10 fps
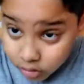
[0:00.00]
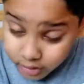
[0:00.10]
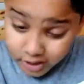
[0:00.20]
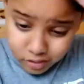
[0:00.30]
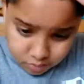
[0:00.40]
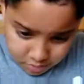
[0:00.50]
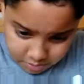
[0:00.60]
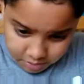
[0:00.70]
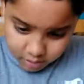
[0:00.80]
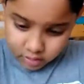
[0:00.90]
on
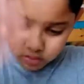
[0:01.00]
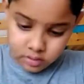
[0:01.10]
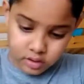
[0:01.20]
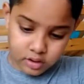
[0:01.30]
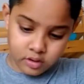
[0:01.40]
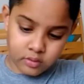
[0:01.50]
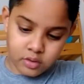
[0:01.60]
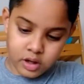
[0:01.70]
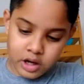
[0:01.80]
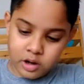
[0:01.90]
Gatsby because yeah,
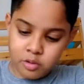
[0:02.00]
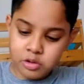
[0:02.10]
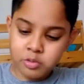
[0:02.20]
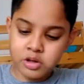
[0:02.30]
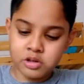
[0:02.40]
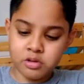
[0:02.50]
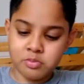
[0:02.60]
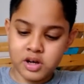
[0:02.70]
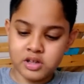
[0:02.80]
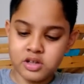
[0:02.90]
I always wanted to
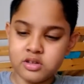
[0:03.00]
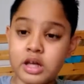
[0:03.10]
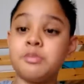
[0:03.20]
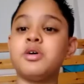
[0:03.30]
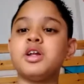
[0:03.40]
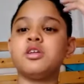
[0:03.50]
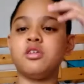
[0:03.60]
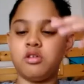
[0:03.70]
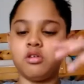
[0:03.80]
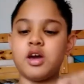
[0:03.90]
buy this. I bought it
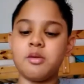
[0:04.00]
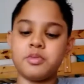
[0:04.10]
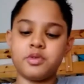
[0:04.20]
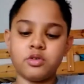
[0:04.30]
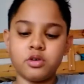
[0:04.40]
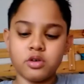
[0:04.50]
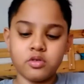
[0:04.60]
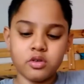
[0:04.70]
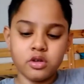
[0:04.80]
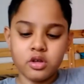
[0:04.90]
on
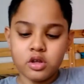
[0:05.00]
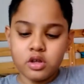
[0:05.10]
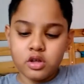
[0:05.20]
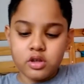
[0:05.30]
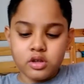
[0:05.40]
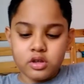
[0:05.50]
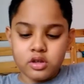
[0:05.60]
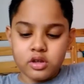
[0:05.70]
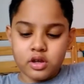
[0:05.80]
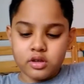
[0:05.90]
Amazon.
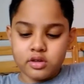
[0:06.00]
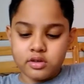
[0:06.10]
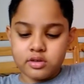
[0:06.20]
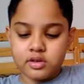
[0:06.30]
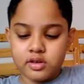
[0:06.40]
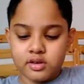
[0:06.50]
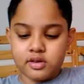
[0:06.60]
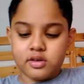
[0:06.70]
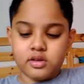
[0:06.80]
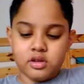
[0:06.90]
Yeah, you guys
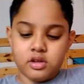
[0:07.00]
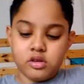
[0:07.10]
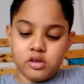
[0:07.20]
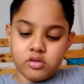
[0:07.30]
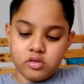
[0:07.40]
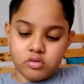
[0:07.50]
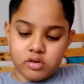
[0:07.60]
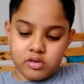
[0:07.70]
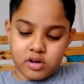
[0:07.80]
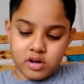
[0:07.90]
can you guys
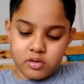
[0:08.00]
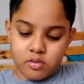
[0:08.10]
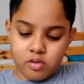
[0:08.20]
know it right.